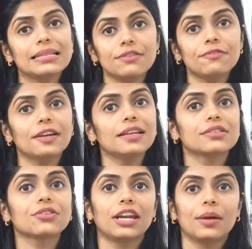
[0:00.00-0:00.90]
if
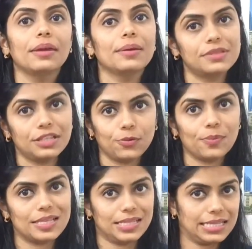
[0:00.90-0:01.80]
it's gonna be MCQ
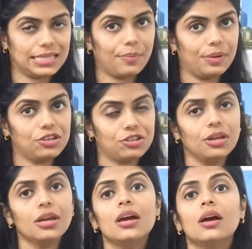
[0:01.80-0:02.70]
based examination.